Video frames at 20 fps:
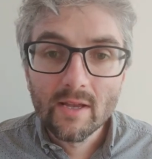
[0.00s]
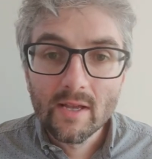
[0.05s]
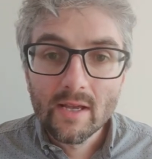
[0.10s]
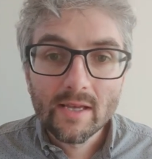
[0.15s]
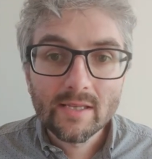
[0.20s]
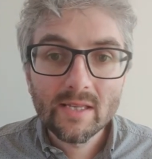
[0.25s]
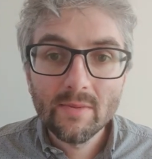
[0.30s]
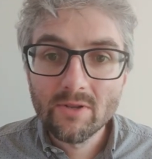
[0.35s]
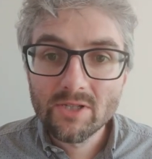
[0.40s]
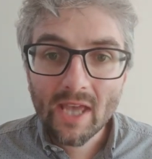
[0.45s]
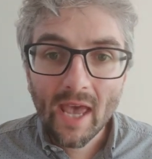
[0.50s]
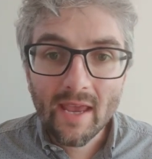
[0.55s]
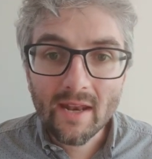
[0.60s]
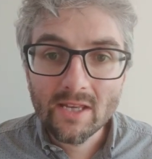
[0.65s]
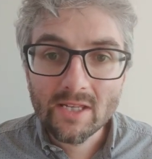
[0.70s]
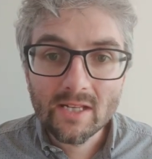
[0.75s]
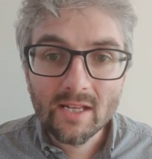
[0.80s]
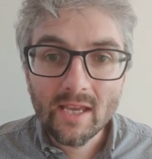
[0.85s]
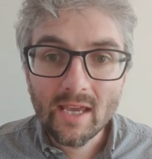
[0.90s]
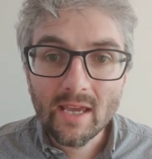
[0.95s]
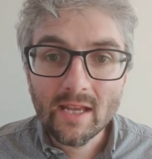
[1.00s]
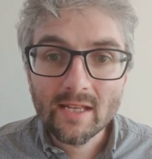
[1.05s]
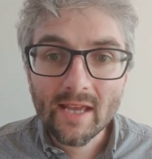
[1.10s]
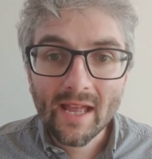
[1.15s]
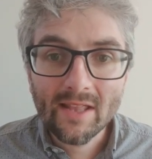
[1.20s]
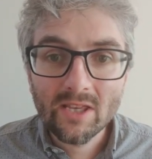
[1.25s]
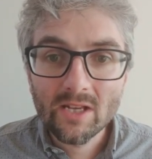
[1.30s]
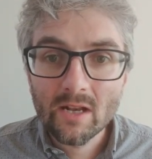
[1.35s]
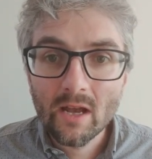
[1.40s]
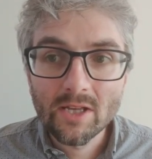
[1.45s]
simultaneously
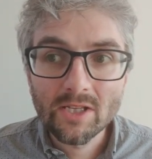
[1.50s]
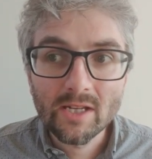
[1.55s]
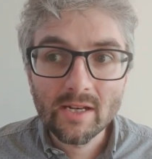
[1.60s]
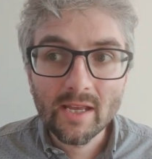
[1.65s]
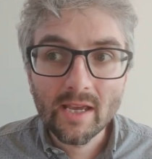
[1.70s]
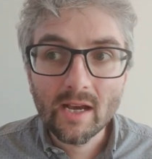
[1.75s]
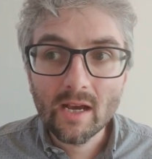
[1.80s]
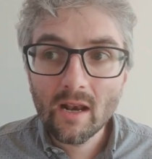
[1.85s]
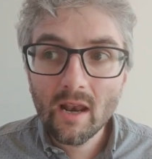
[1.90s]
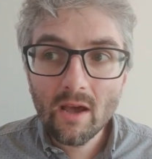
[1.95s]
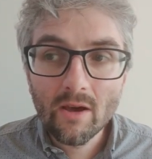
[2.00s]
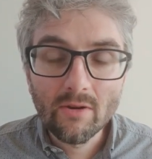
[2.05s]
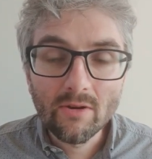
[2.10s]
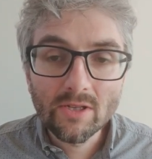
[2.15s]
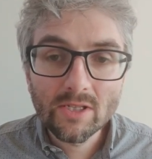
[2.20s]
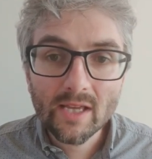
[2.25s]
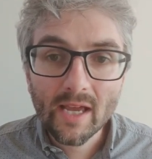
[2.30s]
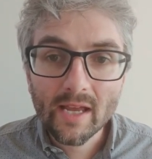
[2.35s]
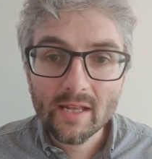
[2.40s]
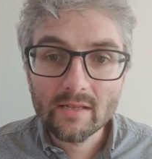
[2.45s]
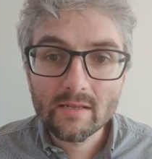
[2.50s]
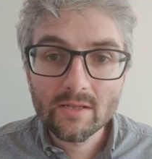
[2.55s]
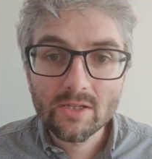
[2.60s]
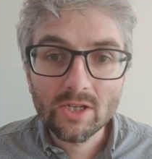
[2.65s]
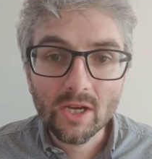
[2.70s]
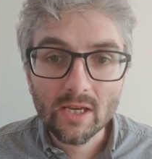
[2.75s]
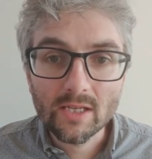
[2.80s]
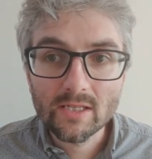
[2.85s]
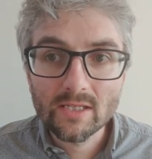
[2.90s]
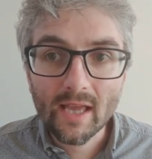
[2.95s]
tantalisingly close and
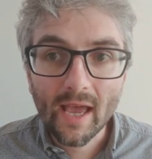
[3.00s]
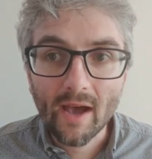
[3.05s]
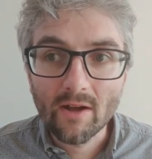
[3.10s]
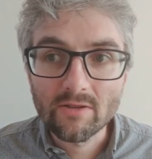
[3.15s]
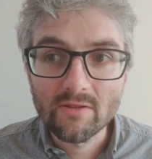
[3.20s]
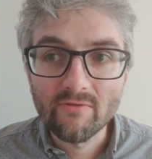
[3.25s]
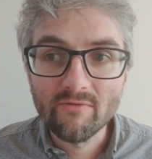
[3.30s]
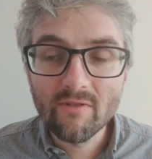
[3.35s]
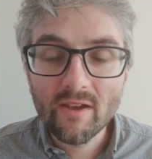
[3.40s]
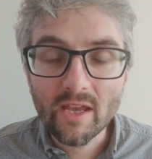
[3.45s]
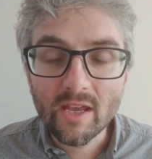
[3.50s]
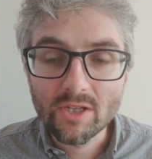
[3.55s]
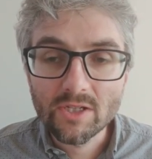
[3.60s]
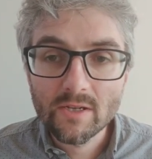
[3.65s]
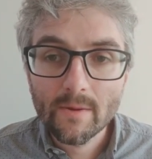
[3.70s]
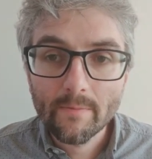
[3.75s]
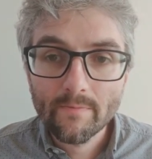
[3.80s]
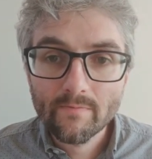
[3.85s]
just out of reach.